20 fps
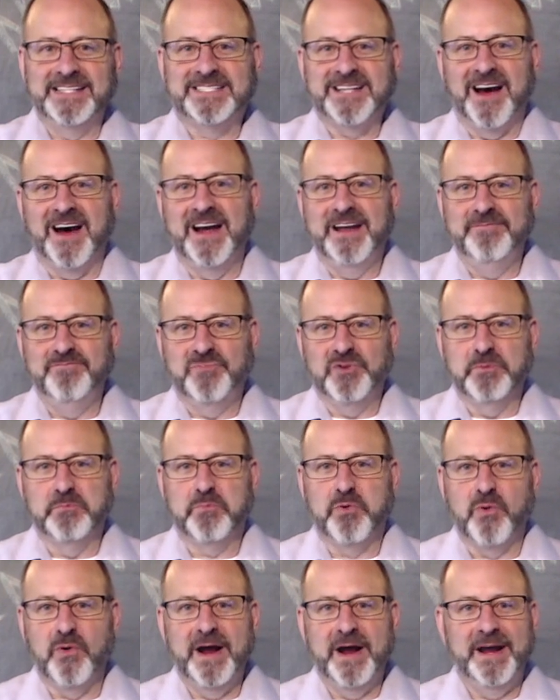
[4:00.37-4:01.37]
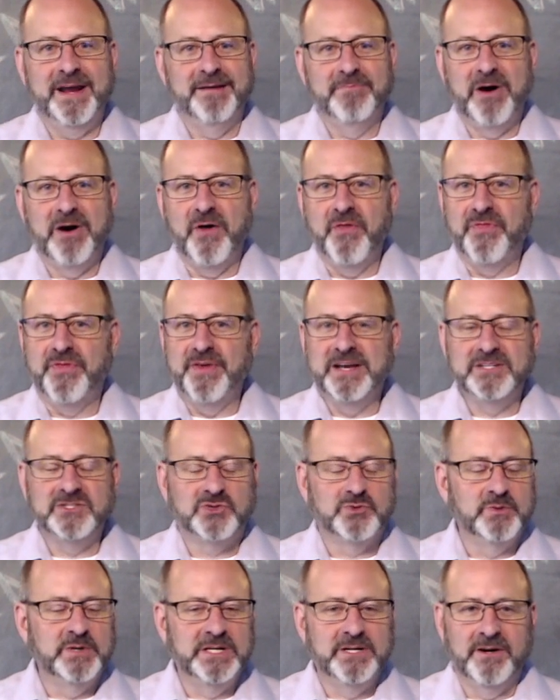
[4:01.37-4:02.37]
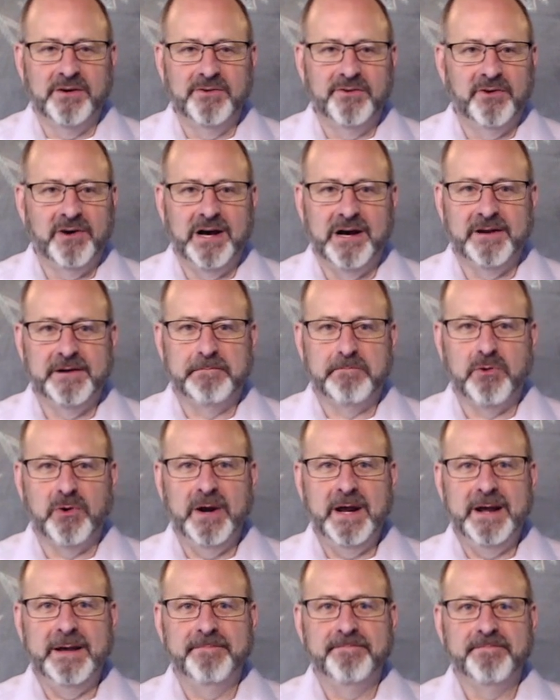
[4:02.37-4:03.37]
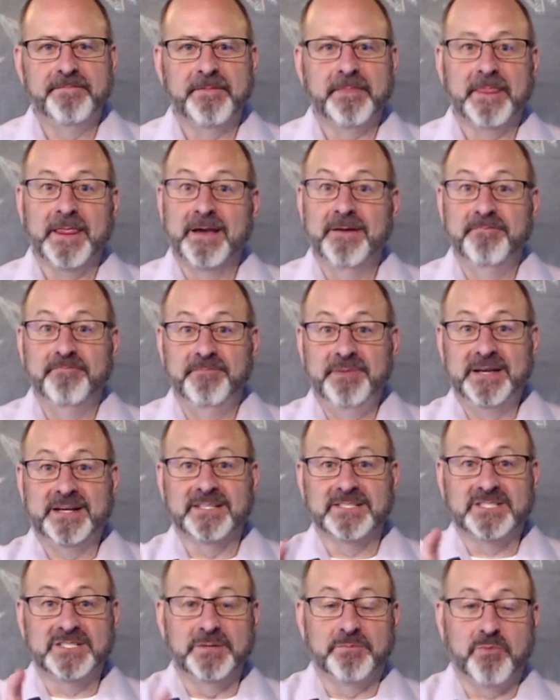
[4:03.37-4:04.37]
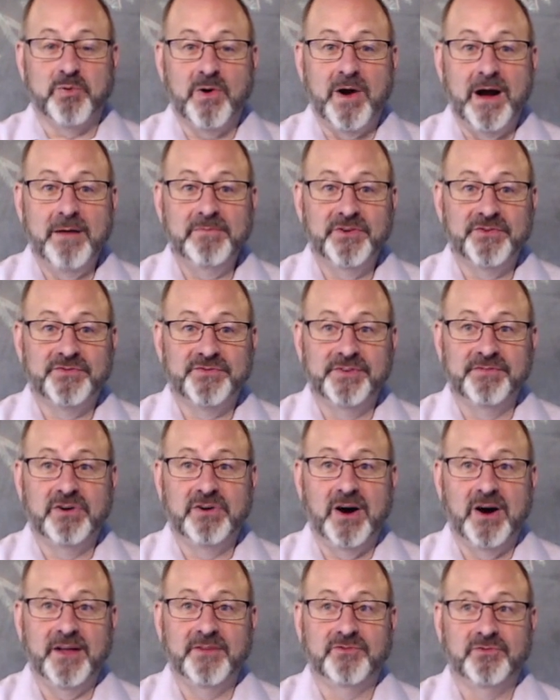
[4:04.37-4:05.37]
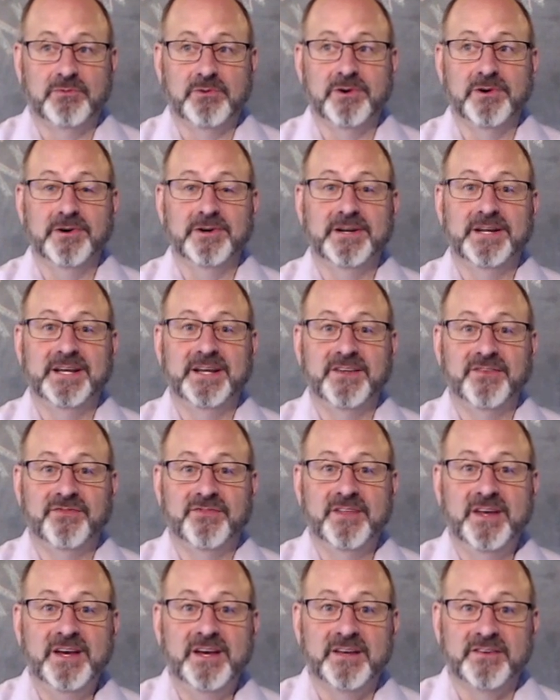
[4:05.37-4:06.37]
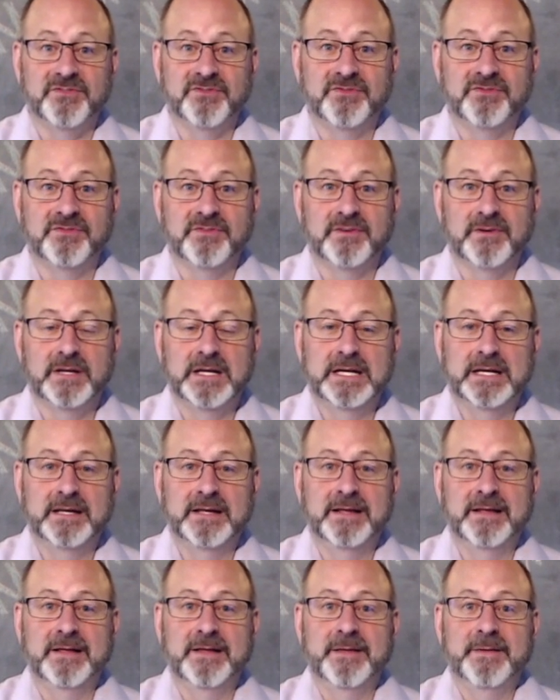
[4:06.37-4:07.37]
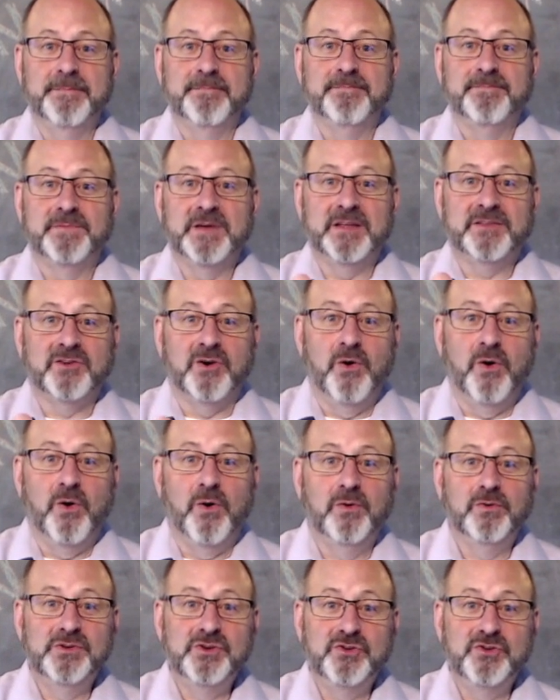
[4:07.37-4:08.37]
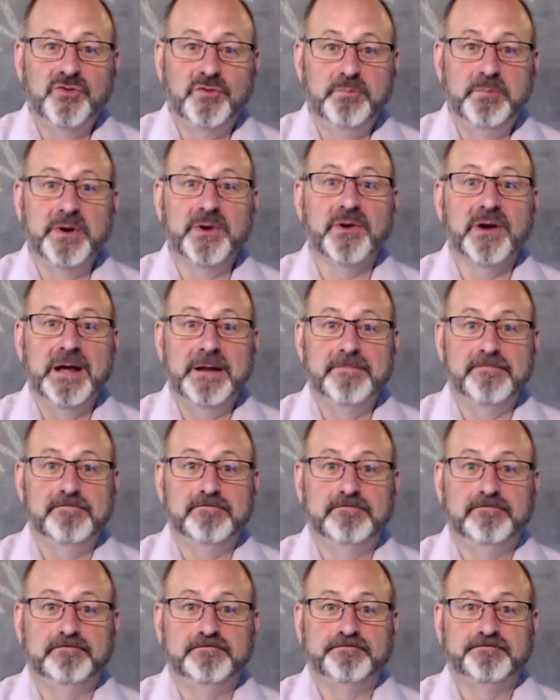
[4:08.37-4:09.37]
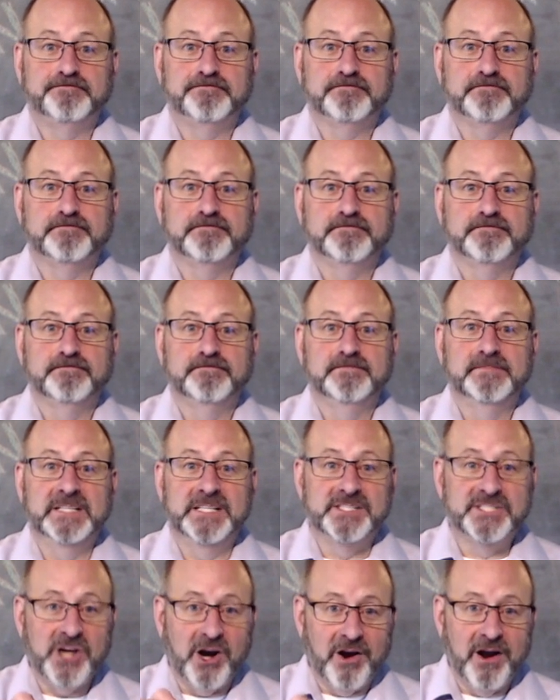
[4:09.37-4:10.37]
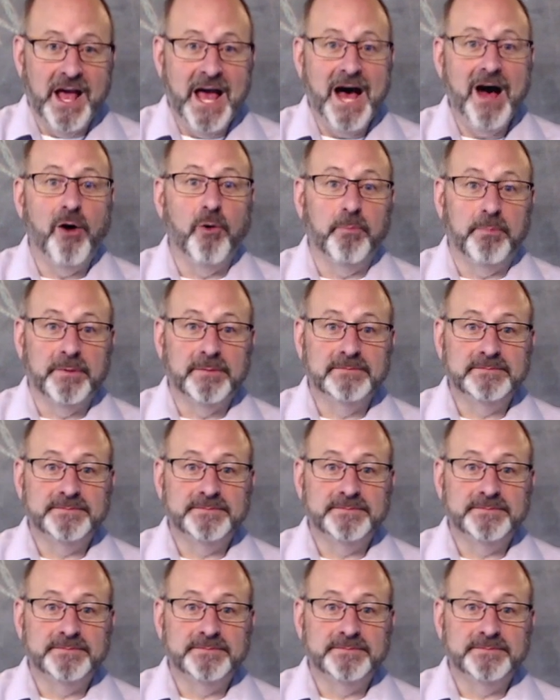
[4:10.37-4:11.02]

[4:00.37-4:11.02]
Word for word: time to pray about things we don't know how to pray. Because the promise of God's word is this that the Holy Spirit is our help